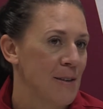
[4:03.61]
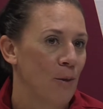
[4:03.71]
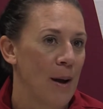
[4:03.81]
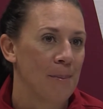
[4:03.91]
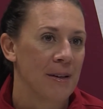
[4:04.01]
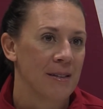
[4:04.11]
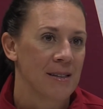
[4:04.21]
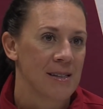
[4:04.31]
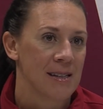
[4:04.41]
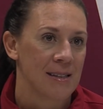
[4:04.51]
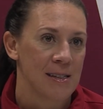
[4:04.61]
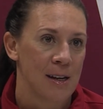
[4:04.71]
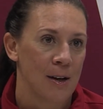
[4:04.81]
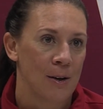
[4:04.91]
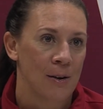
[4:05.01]
of weapons, and
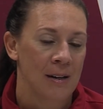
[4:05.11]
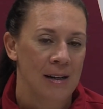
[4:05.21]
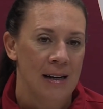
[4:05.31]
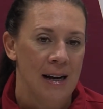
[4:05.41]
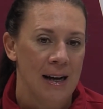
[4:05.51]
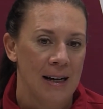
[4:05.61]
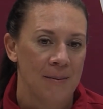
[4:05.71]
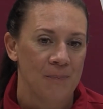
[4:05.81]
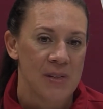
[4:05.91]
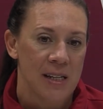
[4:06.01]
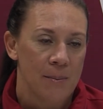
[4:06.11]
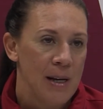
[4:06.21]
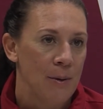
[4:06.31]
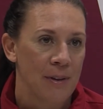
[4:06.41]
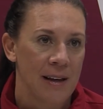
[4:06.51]
so um, to
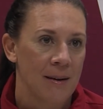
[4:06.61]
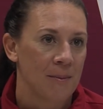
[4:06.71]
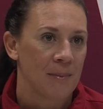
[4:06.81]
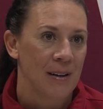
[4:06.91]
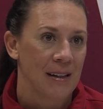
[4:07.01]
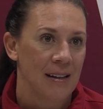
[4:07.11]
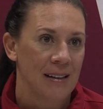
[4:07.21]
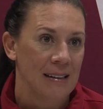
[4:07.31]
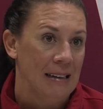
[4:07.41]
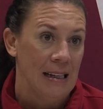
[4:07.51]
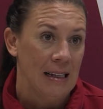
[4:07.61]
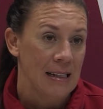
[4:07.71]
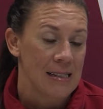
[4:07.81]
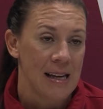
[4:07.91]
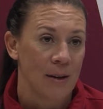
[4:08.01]
compete with them like I
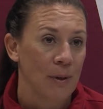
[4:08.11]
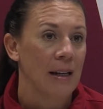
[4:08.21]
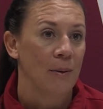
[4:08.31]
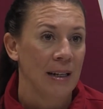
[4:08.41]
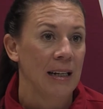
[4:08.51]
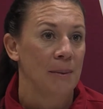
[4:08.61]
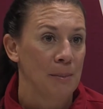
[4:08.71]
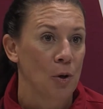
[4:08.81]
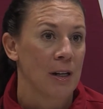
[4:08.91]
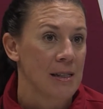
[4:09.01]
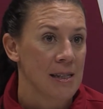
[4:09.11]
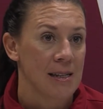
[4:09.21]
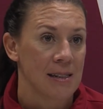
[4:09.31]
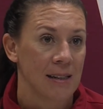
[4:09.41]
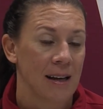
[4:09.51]
said, we, we need to be more
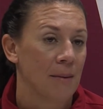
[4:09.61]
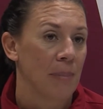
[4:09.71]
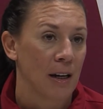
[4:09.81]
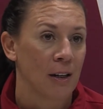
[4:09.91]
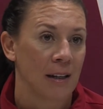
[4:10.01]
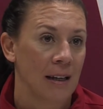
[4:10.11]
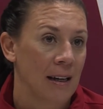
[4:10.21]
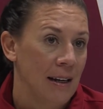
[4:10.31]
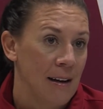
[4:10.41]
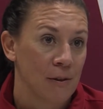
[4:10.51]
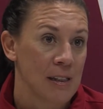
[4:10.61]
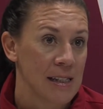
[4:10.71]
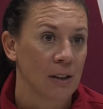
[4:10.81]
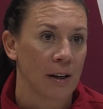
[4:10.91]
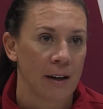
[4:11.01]
consistent and better in, in every
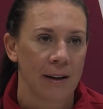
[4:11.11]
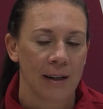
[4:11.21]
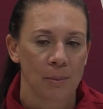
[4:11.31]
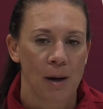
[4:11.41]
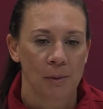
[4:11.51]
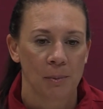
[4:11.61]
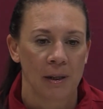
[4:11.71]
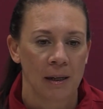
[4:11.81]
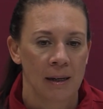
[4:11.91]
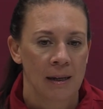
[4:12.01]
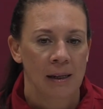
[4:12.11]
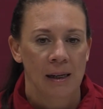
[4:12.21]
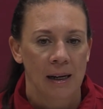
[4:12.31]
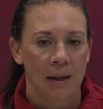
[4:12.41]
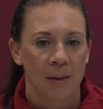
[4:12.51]
single area, probably.
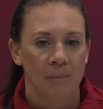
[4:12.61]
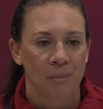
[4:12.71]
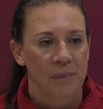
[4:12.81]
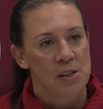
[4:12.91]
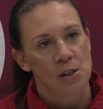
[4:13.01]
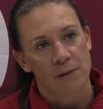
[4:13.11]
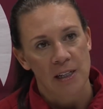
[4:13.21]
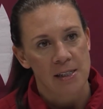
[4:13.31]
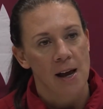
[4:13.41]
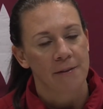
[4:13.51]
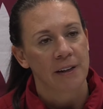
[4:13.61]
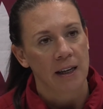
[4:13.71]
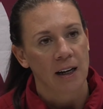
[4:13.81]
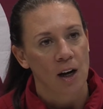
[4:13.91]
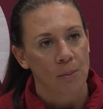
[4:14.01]
Um, serving tough and
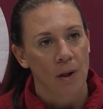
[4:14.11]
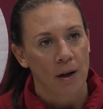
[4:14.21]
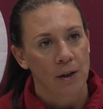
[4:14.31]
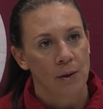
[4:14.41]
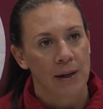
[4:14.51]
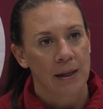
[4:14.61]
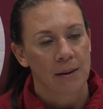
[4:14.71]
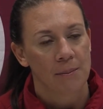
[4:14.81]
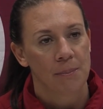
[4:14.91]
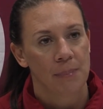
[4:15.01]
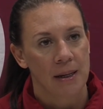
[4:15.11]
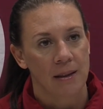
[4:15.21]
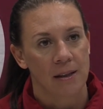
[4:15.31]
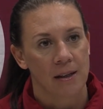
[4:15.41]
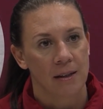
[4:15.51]
getting our block going being
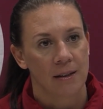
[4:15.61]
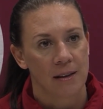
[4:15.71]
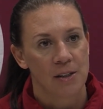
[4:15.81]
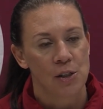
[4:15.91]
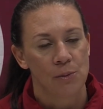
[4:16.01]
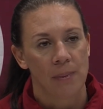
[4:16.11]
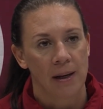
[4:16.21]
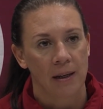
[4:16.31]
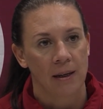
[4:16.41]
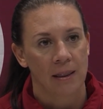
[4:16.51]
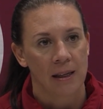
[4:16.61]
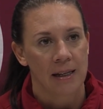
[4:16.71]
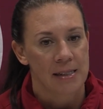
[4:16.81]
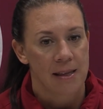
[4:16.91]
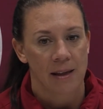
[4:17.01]
the, the two main
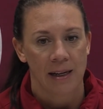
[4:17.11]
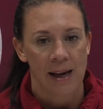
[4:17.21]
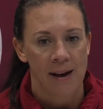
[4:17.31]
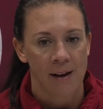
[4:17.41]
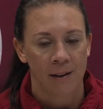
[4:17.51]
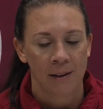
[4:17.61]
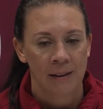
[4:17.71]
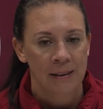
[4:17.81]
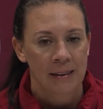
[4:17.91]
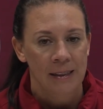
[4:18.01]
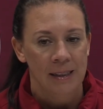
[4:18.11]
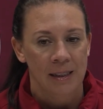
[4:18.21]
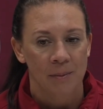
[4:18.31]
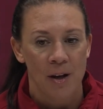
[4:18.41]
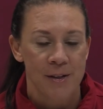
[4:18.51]
things. And then Cal
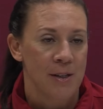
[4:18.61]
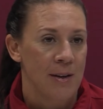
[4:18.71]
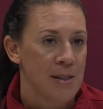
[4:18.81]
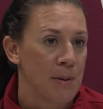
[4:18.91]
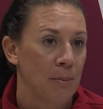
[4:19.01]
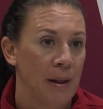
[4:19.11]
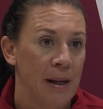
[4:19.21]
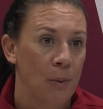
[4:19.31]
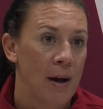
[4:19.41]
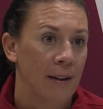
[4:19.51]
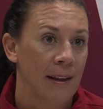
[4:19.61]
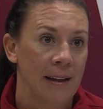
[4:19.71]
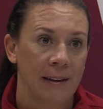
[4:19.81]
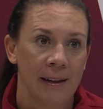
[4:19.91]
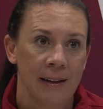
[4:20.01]
um, also has been playing well
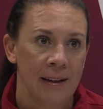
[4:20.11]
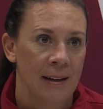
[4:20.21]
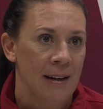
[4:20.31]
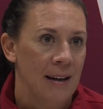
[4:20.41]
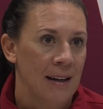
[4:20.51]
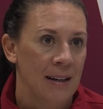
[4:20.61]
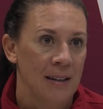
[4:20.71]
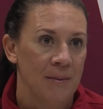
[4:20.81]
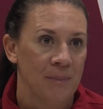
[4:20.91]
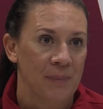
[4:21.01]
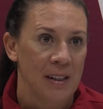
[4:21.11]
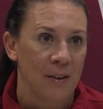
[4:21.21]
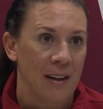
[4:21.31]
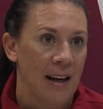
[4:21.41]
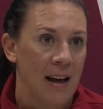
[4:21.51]
lately. Um, you know,
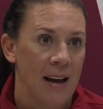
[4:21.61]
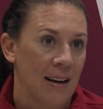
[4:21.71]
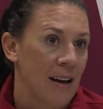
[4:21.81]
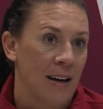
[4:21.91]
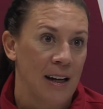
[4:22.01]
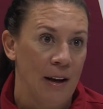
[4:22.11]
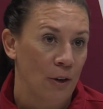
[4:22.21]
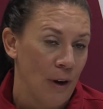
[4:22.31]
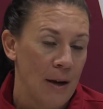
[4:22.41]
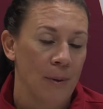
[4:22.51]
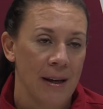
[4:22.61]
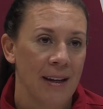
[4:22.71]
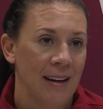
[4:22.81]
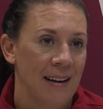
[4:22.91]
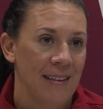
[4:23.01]
they got, got a great
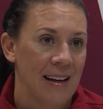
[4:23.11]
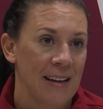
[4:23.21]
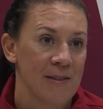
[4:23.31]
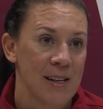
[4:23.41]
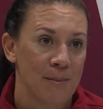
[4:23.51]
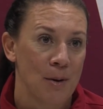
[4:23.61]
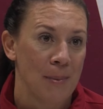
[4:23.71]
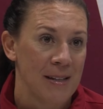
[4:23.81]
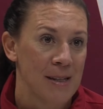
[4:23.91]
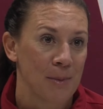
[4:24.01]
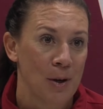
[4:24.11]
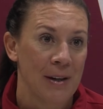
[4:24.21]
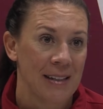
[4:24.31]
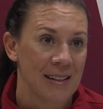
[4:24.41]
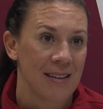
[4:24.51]
win, and that gives them momentum
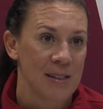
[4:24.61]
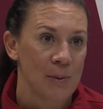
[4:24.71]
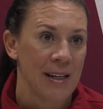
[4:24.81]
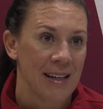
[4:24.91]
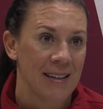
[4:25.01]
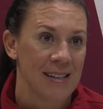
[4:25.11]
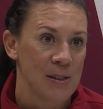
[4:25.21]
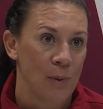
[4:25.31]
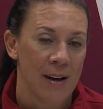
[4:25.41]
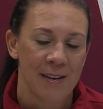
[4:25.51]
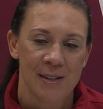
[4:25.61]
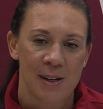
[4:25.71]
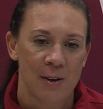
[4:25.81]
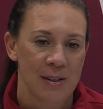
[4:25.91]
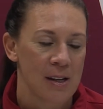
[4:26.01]
going into this weekend as well.
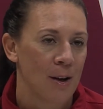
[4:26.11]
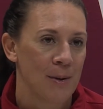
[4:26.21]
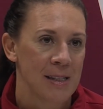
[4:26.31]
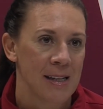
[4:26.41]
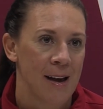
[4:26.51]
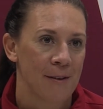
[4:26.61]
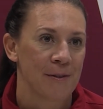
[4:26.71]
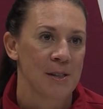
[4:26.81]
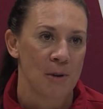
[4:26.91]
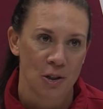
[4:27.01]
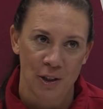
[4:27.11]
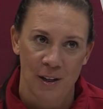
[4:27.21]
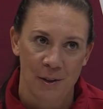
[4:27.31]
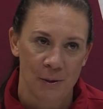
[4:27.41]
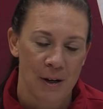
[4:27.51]
So it's always tough, especially
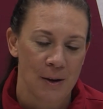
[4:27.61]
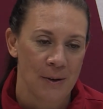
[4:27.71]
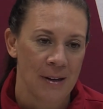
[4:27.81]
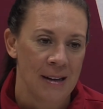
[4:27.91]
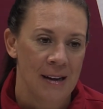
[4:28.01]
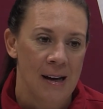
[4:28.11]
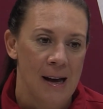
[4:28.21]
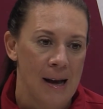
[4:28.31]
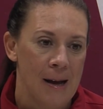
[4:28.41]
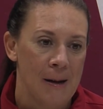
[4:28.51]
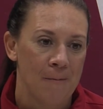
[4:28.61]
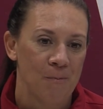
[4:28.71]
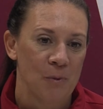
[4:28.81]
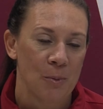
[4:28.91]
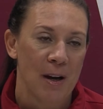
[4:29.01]
on the road,
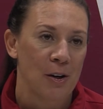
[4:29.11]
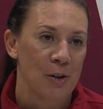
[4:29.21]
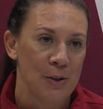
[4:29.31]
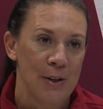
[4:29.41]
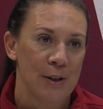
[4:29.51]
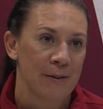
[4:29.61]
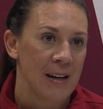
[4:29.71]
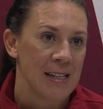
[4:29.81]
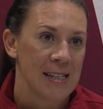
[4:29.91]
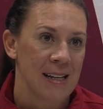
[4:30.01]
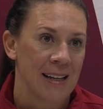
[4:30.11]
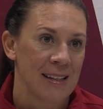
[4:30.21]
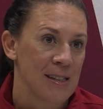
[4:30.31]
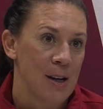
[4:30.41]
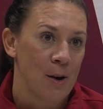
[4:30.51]
um, no matter who you're facing.
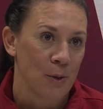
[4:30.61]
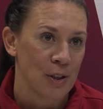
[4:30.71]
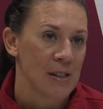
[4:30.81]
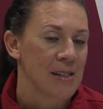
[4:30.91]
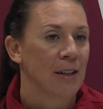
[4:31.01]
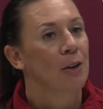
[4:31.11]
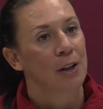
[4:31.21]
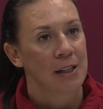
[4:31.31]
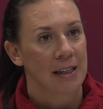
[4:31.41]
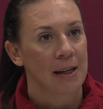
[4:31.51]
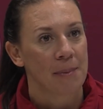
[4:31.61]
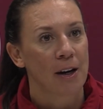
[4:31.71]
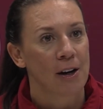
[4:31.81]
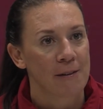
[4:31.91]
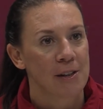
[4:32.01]
And so we're just, you know, looking to get
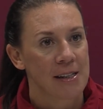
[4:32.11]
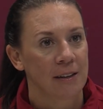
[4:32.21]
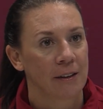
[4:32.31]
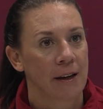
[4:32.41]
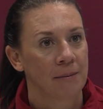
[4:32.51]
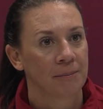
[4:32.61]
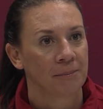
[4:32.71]
better every single day.